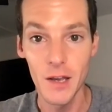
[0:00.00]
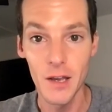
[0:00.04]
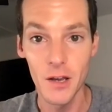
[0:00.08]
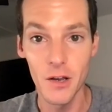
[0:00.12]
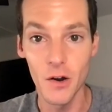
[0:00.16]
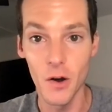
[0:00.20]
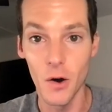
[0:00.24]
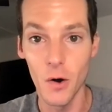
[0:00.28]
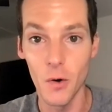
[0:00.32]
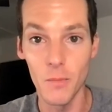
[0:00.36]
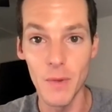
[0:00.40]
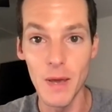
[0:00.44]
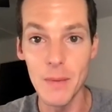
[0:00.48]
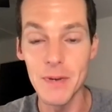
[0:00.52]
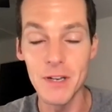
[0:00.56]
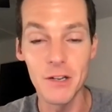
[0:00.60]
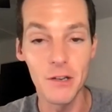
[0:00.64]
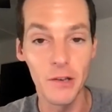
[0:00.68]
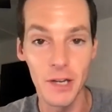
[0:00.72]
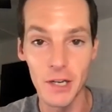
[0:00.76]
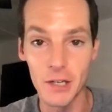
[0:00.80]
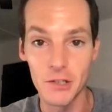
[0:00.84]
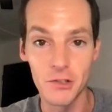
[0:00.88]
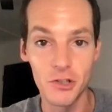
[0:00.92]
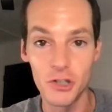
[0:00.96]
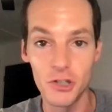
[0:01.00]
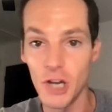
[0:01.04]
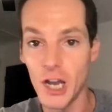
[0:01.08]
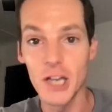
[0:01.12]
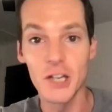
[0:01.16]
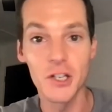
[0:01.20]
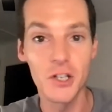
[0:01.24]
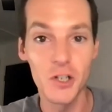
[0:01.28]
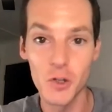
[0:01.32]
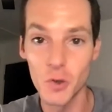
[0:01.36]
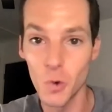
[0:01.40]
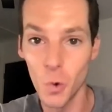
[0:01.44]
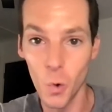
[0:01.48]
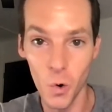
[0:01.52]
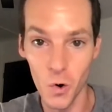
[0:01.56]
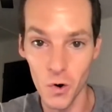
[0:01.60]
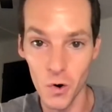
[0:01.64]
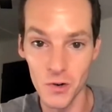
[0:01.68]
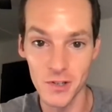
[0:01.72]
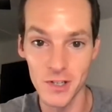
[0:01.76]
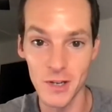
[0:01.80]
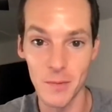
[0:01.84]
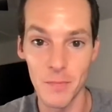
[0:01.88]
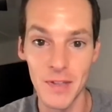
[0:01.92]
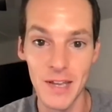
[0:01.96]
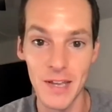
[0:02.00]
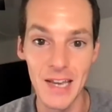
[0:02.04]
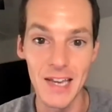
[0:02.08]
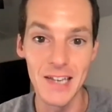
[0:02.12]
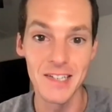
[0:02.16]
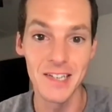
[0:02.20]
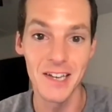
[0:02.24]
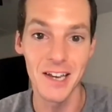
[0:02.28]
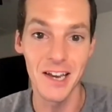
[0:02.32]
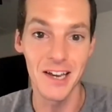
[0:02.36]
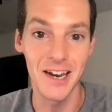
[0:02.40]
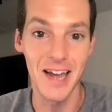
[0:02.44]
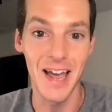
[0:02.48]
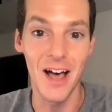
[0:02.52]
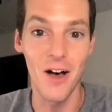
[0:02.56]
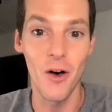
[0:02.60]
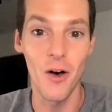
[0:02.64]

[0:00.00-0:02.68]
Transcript: you know, maybe like J STOR or something isn't going to